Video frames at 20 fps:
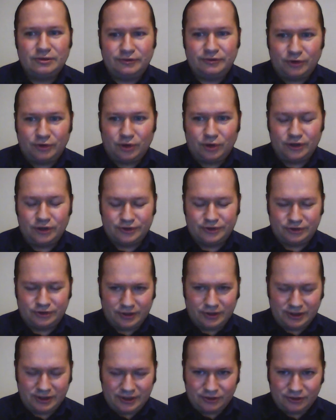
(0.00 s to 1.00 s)

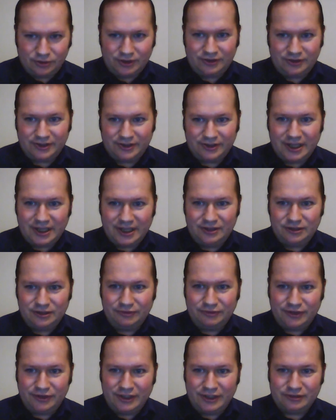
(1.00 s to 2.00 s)
fought
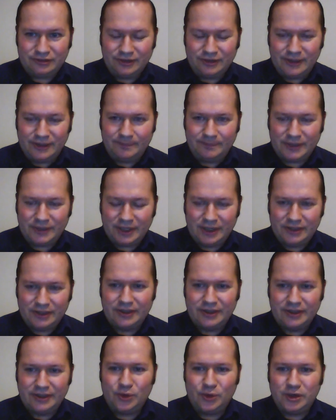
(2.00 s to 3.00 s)
Christianity fiercely,
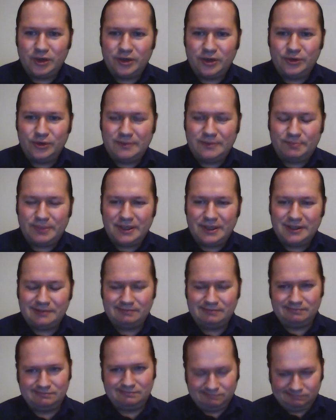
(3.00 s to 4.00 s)
and now we are reaping,
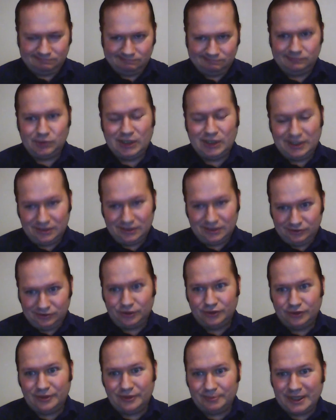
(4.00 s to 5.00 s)
well,
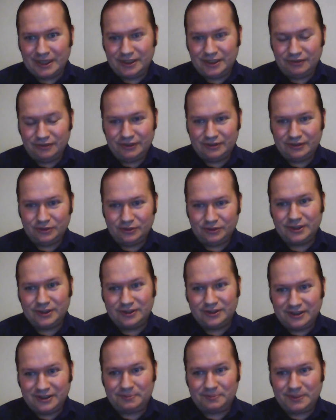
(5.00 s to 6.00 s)
sort of the benefits or the
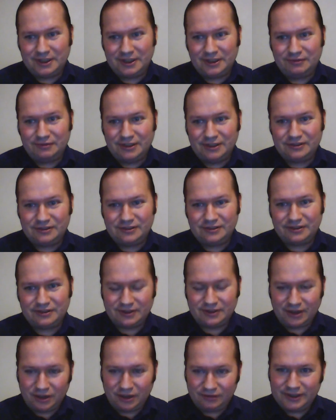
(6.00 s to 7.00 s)
disbenefits
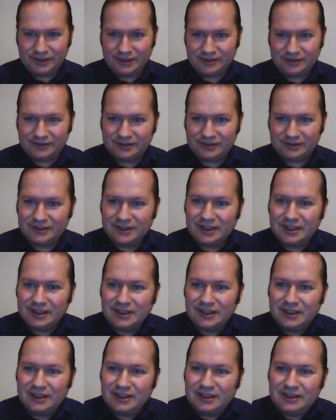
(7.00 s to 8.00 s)
of this.
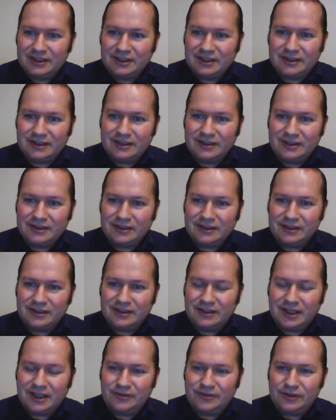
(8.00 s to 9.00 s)

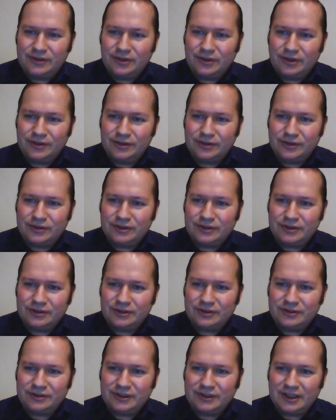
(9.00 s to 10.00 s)
Gavin
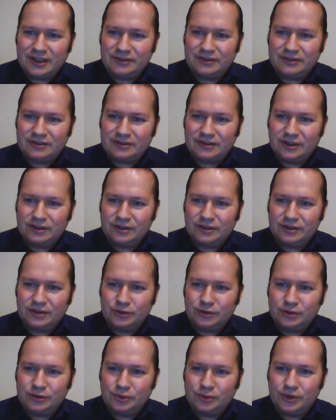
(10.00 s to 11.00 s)
Rogerson says, gotta
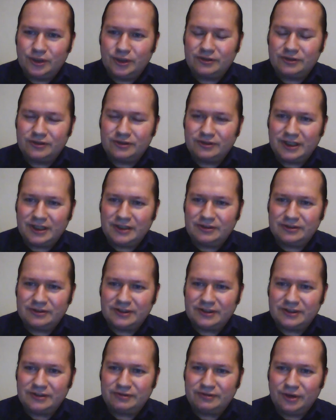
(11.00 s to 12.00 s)
go to work. Stay
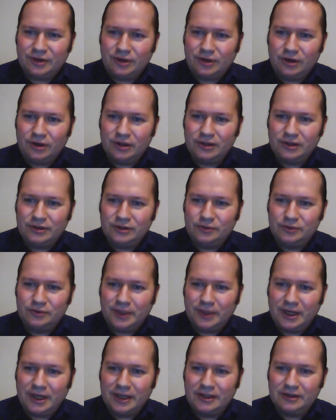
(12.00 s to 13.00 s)
safe all.
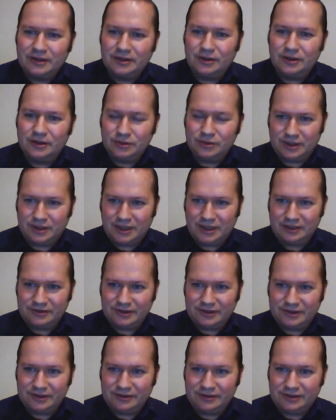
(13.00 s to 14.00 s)
Goodbye. Okay,
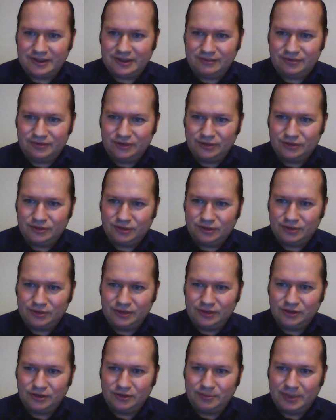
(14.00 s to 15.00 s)
stay safe you too
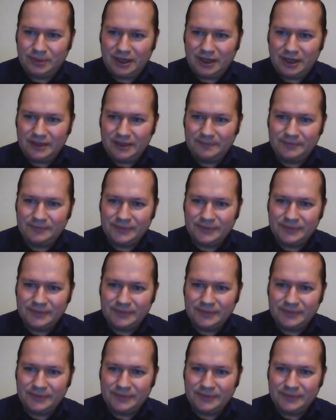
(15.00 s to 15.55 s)
and goodbye.